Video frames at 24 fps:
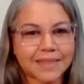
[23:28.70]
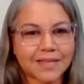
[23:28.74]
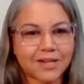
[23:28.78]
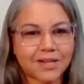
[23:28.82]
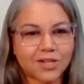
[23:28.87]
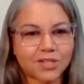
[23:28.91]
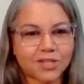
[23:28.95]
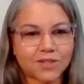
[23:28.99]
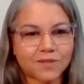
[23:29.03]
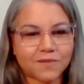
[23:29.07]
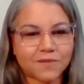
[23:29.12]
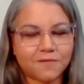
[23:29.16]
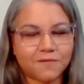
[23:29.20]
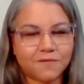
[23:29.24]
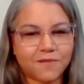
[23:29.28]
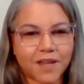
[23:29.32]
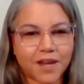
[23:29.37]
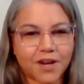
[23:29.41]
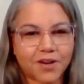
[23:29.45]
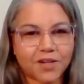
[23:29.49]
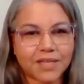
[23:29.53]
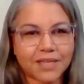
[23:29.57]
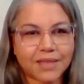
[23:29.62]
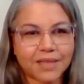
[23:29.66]
there's
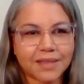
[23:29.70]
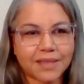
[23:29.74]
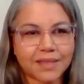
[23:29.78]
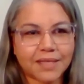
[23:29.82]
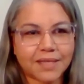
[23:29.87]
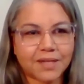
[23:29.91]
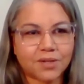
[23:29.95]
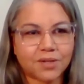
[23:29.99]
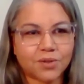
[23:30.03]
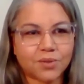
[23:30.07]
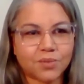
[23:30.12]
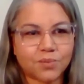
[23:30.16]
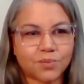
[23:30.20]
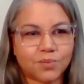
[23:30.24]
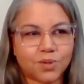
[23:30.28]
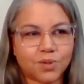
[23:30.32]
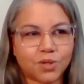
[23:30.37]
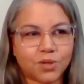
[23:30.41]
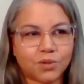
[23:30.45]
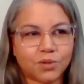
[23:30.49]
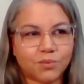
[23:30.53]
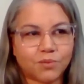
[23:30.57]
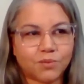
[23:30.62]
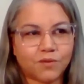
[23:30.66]
very little
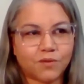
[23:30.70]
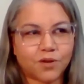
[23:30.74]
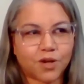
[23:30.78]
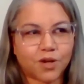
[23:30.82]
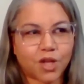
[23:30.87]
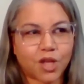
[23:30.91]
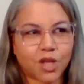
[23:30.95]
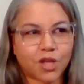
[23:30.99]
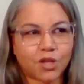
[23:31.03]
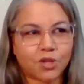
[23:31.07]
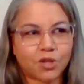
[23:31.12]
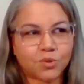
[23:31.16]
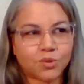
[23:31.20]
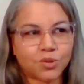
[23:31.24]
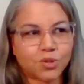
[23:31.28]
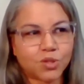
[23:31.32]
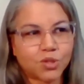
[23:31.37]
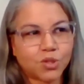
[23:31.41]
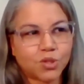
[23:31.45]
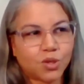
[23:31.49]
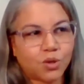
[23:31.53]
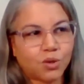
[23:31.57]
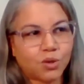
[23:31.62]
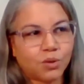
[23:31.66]
room for you
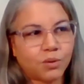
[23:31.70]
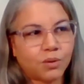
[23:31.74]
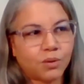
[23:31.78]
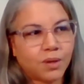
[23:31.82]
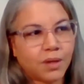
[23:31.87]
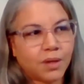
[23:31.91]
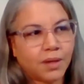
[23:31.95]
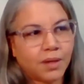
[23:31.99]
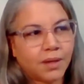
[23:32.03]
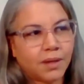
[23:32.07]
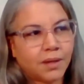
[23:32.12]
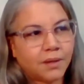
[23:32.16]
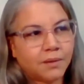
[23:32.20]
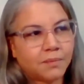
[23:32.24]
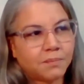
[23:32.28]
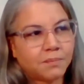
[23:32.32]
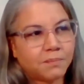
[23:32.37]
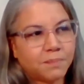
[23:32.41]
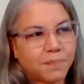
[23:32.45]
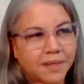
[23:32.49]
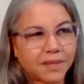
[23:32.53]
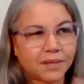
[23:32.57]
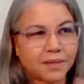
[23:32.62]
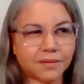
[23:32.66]
to
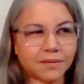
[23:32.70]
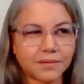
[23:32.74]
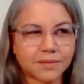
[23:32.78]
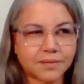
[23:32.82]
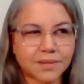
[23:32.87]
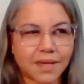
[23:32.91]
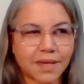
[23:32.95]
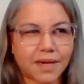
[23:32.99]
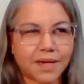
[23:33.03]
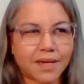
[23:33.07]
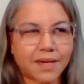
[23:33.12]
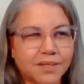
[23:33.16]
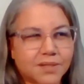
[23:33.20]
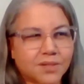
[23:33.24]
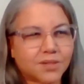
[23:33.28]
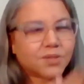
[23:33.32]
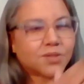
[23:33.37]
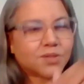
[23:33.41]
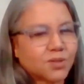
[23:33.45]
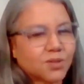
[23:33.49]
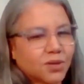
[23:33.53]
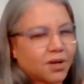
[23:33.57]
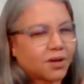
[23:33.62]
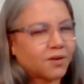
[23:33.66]
build unless you
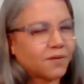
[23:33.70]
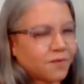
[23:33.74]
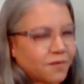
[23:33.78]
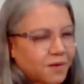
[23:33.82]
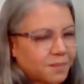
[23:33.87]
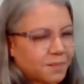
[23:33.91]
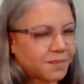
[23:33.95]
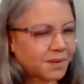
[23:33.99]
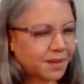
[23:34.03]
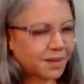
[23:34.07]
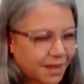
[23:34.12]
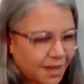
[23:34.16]
start from the